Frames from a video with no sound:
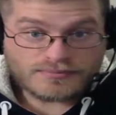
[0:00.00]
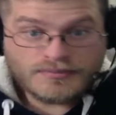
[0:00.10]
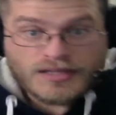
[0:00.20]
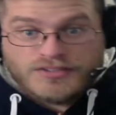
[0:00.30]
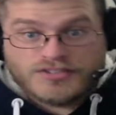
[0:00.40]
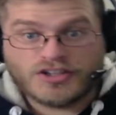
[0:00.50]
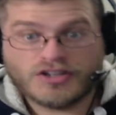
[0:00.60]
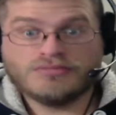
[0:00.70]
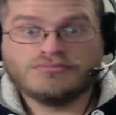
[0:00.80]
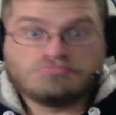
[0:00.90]
And
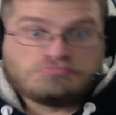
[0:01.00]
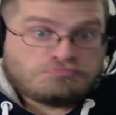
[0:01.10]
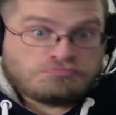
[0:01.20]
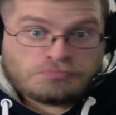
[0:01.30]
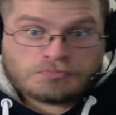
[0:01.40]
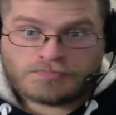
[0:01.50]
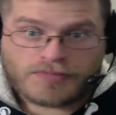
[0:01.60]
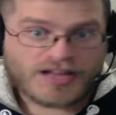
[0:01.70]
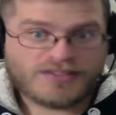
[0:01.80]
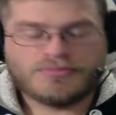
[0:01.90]
so,
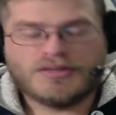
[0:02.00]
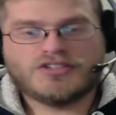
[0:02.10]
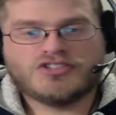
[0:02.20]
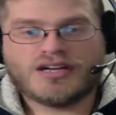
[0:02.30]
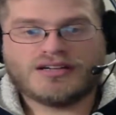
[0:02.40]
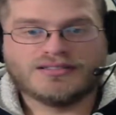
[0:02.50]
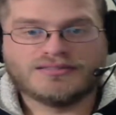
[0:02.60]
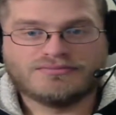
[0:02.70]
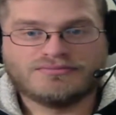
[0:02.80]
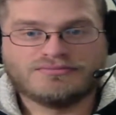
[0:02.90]
I've made a channel
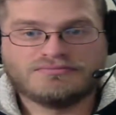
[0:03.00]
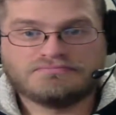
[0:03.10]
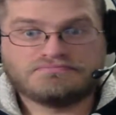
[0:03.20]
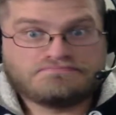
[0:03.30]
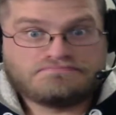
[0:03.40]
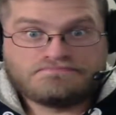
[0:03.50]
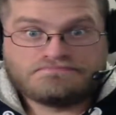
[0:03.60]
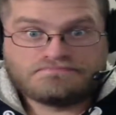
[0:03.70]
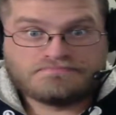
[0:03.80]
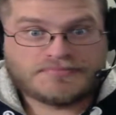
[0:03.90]
and
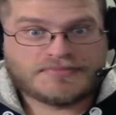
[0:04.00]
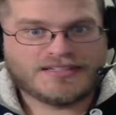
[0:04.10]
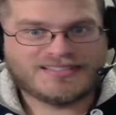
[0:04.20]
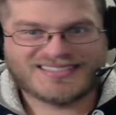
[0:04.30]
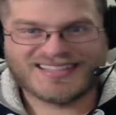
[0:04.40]
this is